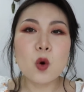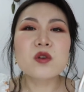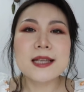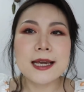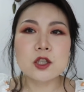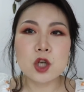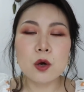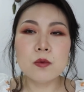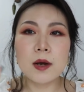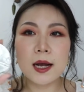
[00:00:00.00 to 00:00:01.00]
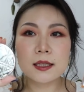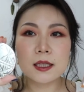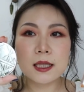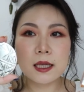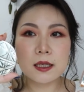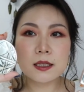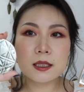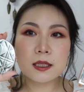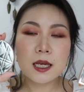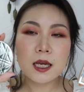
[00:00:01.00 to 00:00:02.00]
skin tone, and
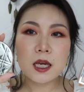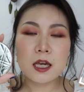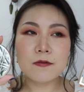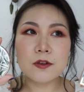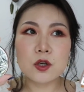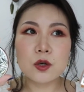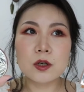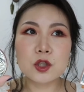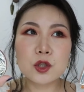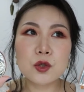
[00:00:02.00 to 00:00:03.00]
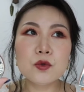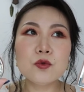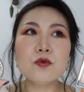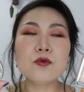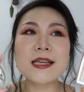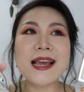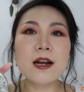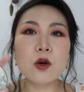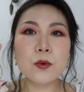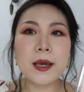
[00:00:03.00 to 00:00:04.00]
this, if you're too
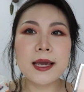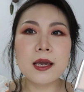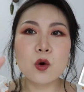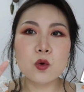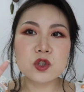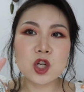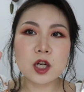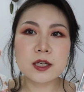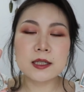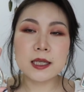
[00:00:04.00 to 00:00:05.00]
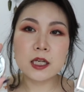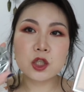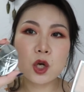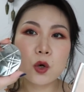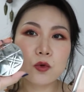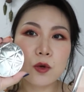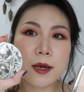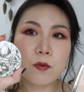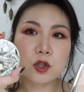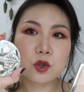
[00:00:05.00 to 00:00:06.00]
yellowy or darker skin tone, you
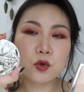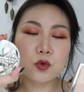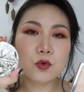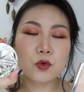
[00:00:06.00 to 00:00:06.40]
may want to